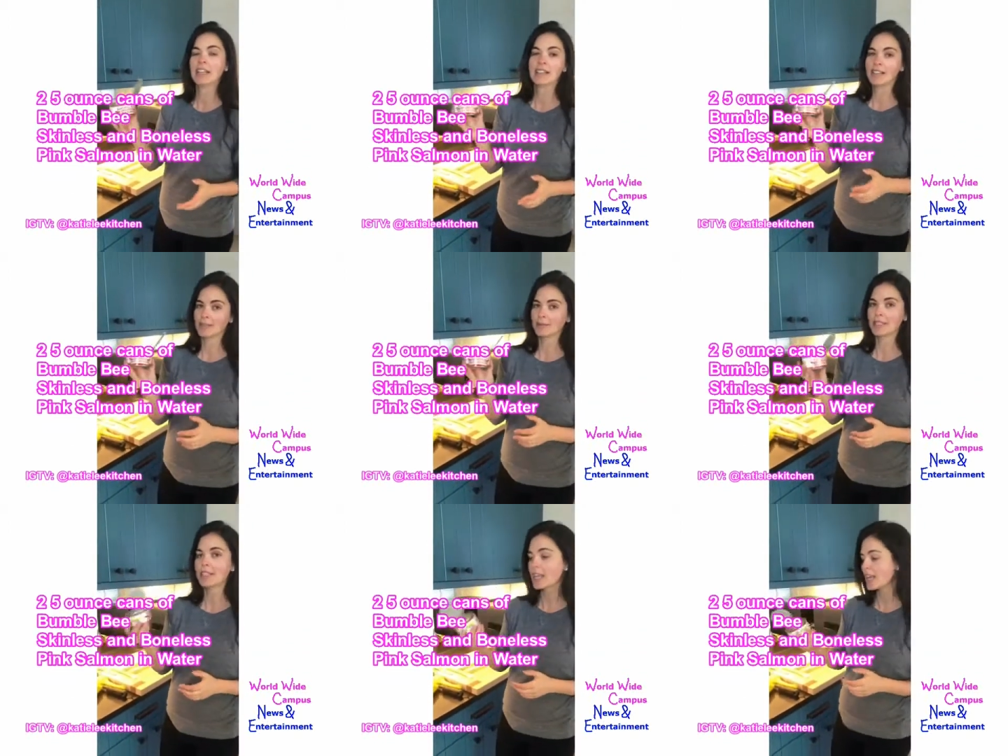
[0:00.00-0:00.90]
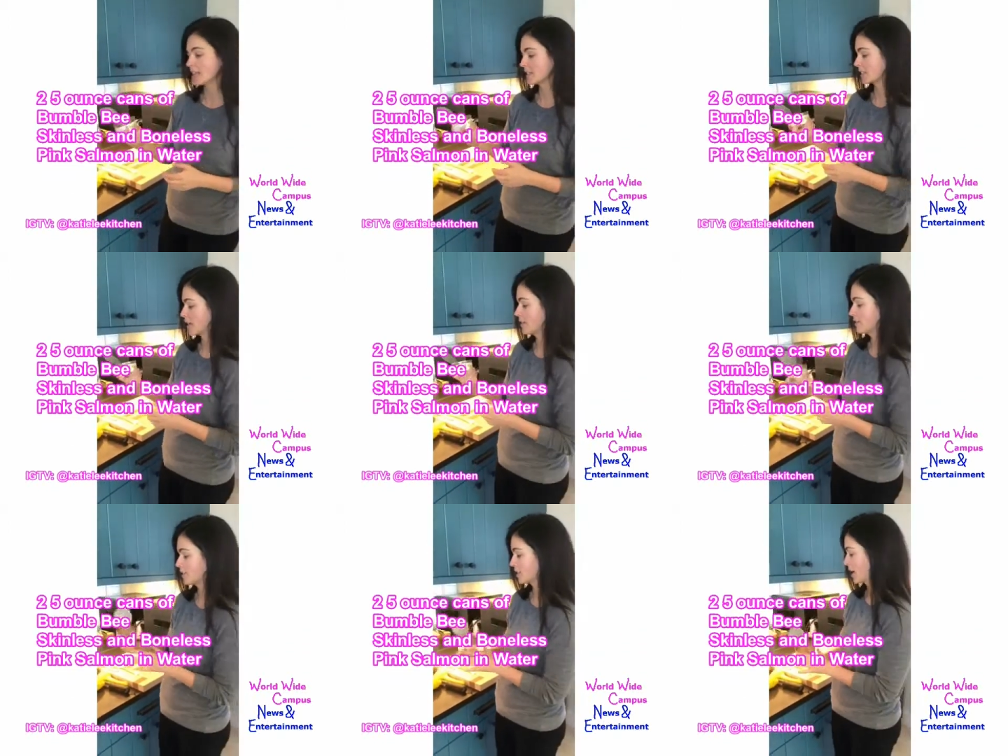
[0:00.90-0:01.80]
comes in the can. So I've
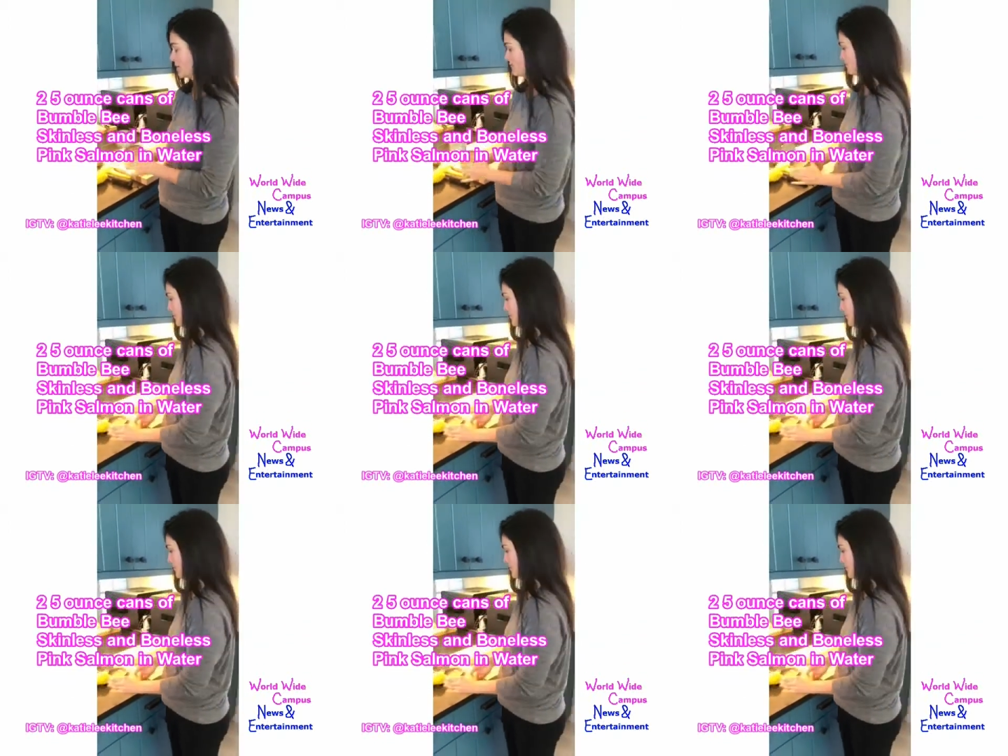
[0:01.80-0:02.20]
just got a